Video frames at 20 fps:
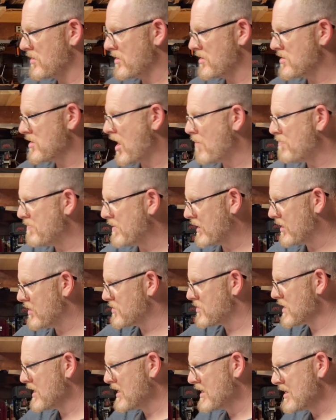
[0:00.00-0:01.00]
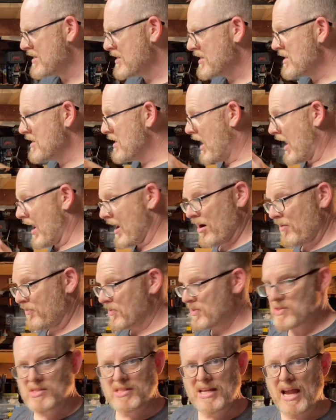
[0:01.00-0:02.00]
top because I often
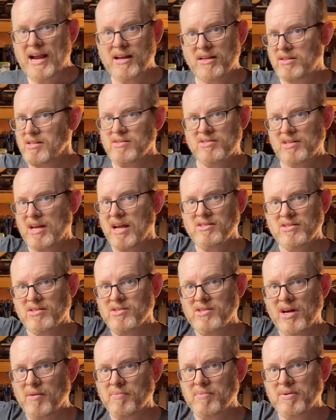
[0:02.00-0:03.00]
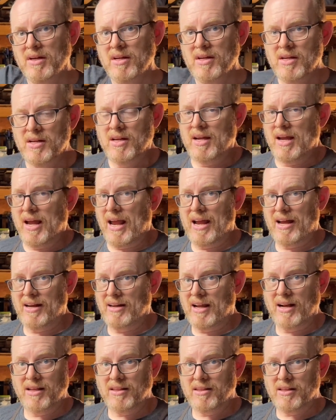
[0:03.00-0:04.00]
stack these cases up and
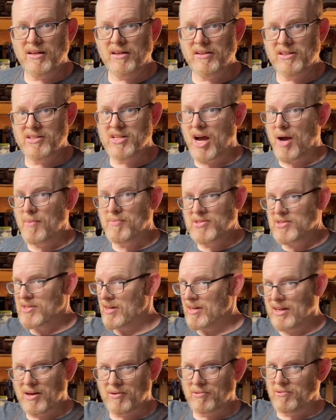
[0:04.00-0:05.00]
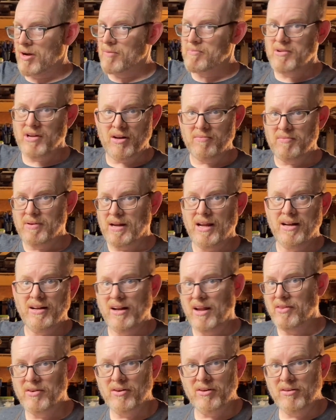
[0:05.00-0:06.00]
anything on the top is going to get rubbed on by
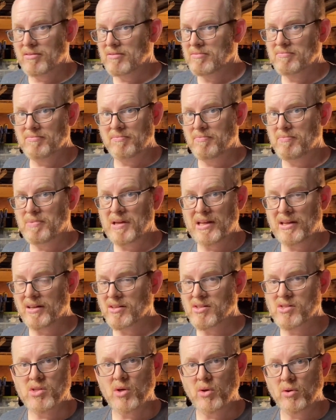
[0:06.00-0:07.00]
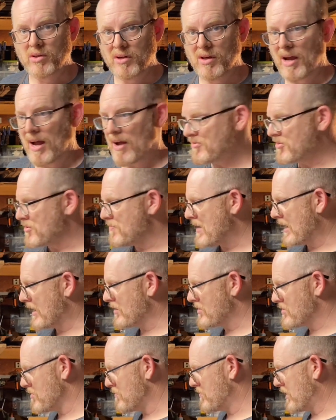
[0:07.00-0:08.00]
another bin. So you have to make
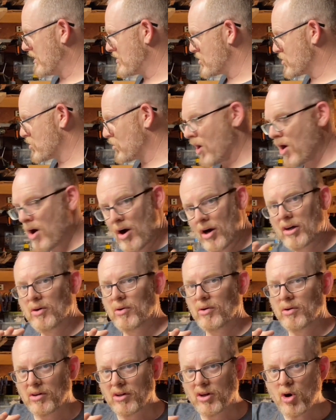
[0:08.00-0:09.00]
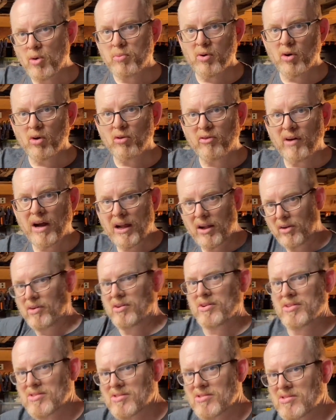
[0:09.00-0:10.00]
it something strong or low profile or
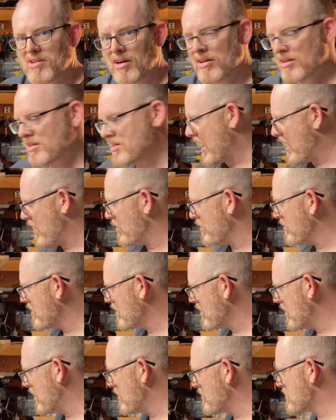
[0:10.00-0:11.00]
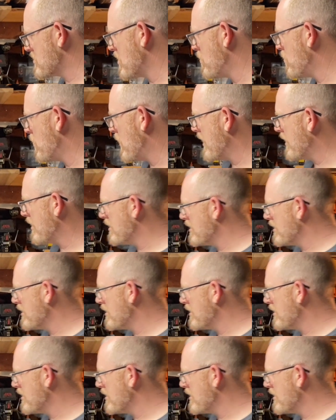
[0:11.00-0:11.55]
sunk down in some way.